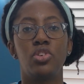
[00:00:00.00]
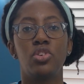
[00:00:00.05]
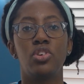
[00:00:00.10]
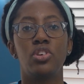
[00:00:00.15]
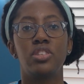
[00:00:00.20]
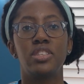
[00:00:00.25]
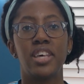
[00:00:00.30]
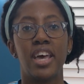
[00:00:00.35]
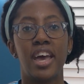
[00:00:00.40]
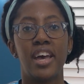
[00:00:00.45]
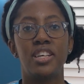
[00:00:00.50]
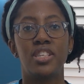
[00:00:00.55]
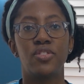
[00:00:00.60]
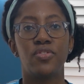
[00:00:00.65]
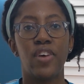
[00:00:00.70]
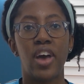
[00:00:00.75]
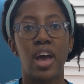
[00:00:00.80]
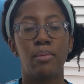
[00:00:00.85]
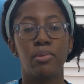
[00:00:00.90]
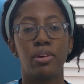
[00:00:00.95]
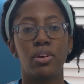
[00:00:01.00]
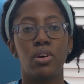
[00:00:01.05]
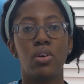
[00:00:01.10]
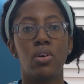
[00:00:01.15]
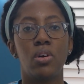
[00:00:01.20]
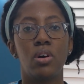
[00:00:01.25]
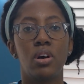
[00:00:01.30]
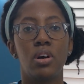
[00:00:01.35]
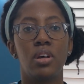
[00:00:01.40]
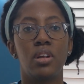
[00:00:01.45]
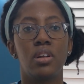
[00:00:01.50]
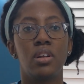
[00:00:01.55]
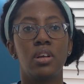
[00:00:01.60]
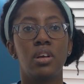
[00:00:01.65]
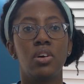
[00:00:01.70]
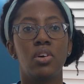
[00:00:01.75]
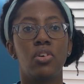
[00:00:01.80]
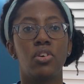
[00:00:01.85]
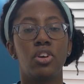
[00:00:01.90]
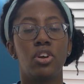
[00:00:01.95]
your test fabric on,
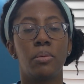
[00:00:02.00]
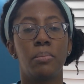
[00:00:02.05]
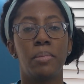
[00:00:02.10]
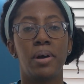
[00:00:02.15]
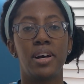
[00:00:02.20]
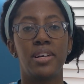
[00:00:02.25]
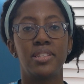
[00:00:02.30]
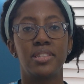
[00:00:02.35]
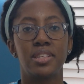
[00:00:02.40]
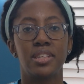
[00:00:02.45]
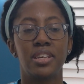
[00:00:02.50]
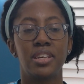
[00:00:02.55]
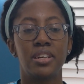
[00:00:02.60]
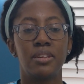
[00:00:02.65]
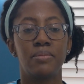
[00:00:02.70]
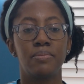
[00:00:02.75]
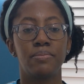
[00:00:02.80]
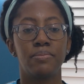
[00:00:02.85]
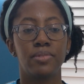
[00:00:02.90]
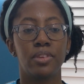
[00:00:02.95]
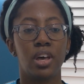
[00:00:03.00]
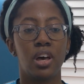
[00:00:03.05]
or your muslin.